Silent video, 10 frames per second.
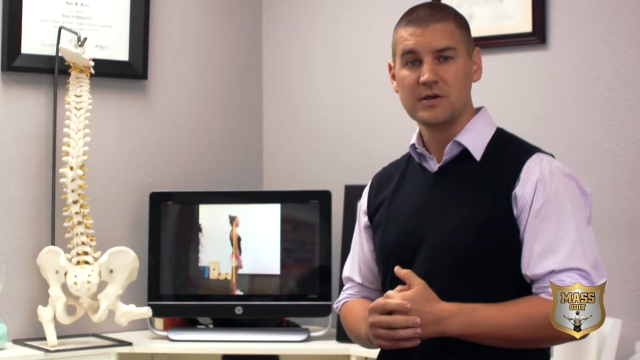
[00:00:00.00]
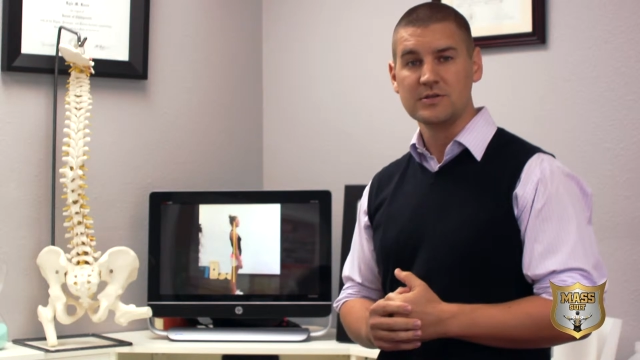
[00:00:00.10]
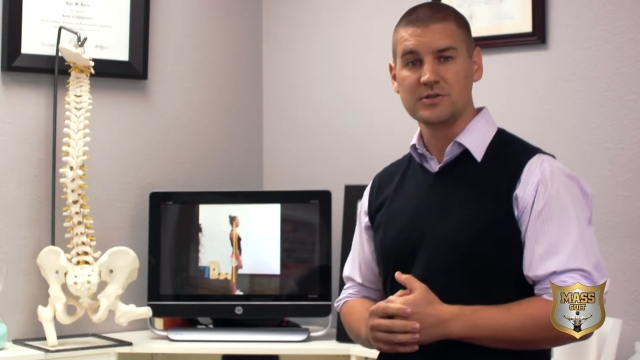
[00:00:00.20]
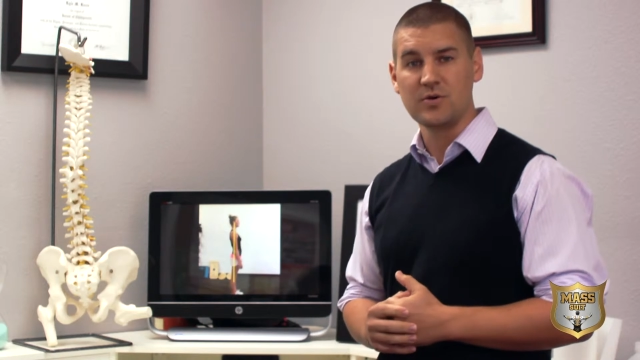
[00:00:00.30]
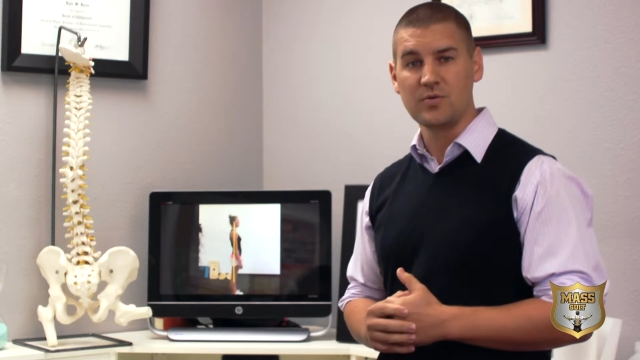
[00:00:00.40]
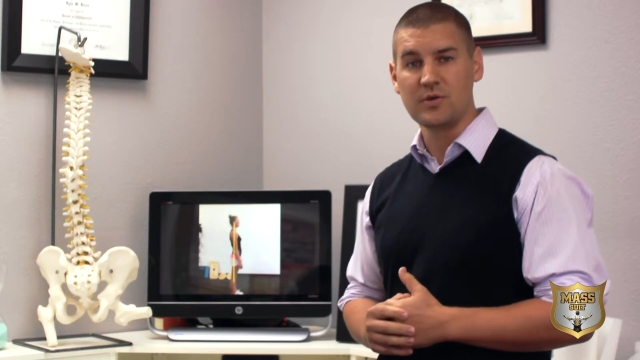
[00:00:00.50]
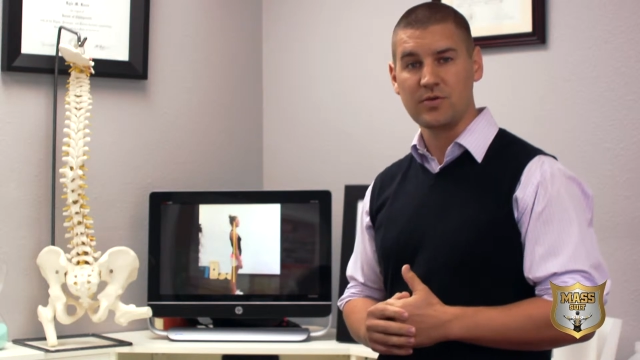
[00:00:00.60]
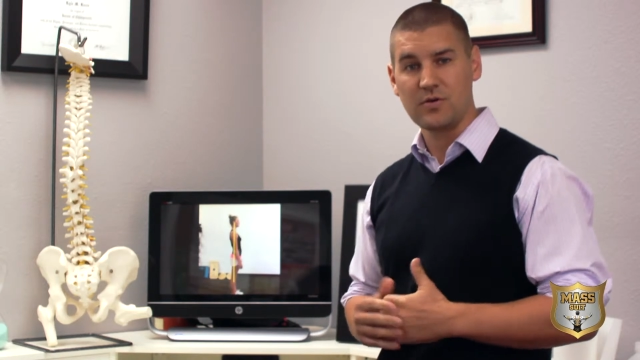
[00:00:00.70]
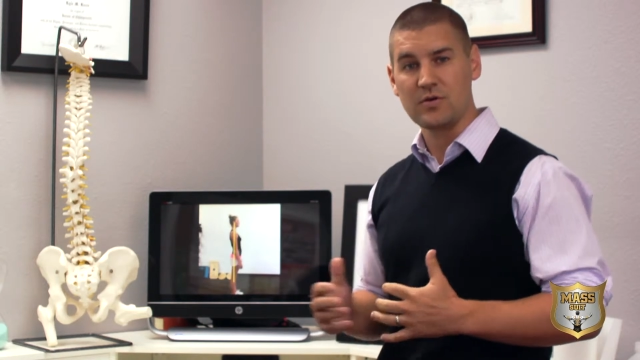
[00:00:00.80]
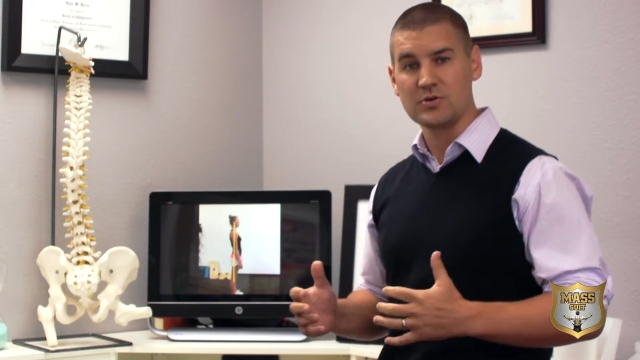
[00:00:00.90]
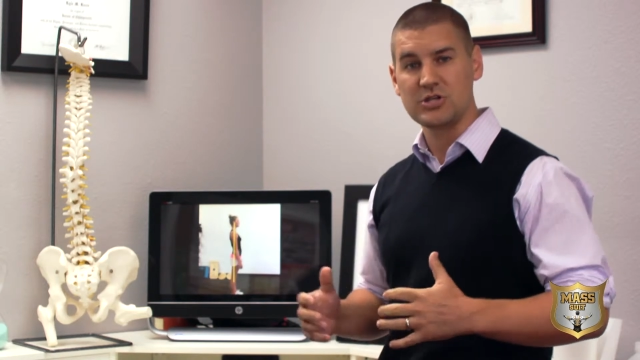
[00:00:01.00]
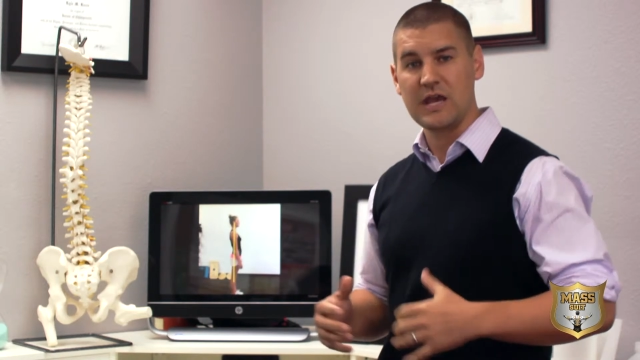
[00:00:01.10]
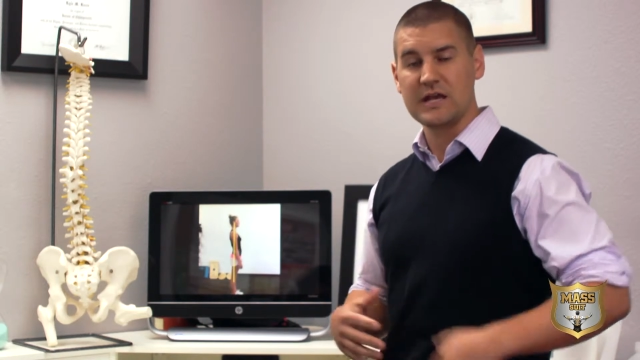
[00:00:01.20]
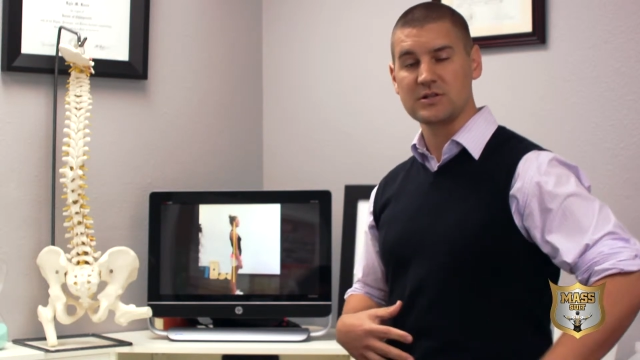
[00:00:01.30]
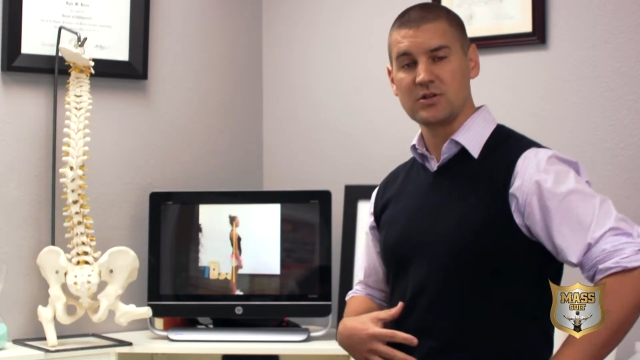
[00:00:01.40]
So with her, she
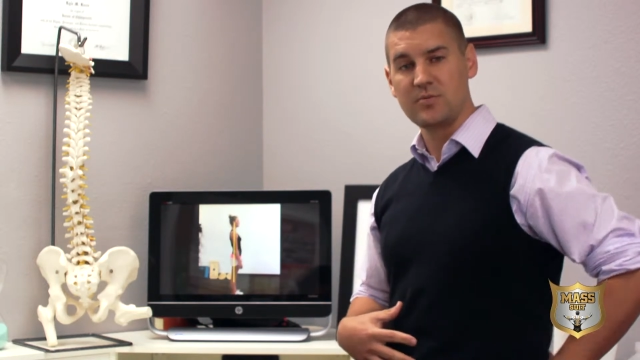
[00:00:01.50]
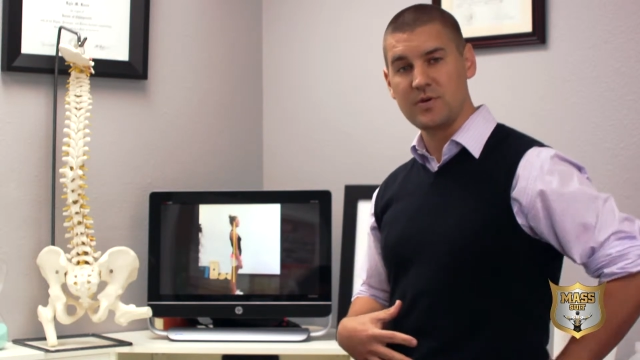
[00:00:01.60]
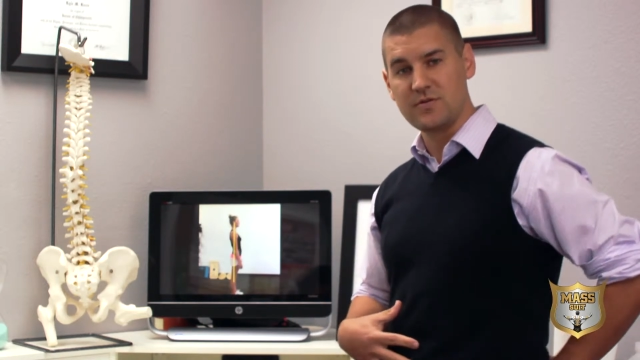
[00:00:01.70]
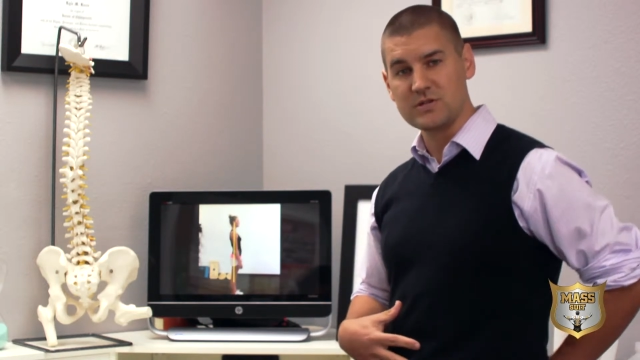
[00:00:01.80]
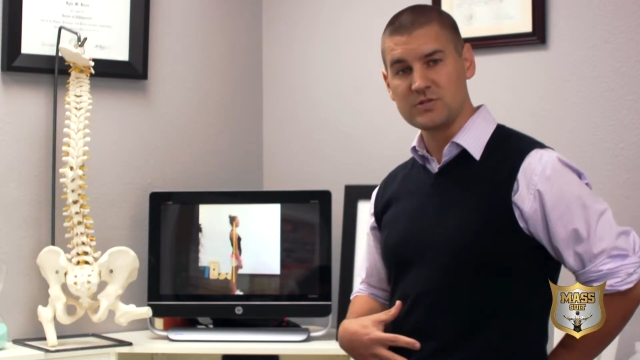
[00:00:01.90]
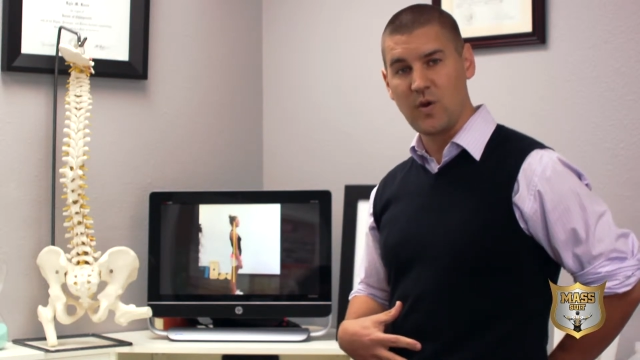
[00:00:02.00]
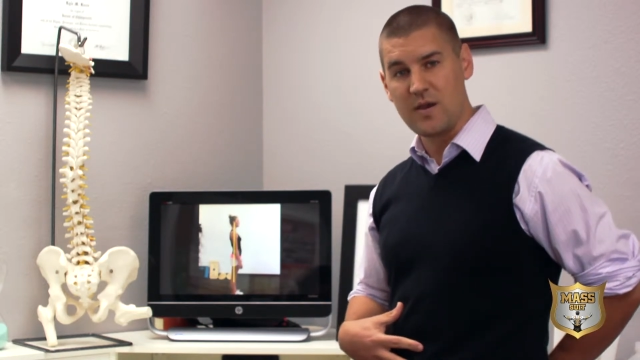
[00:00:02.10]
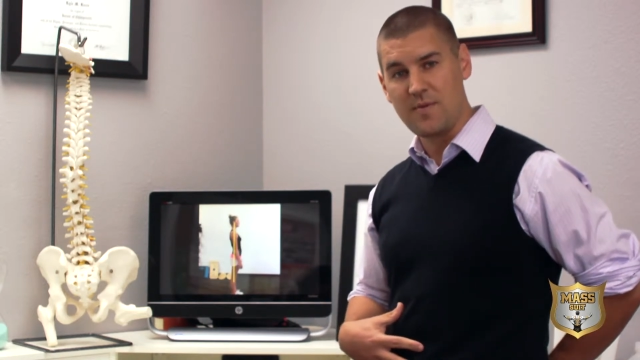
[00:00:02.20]
has a little bit of a sway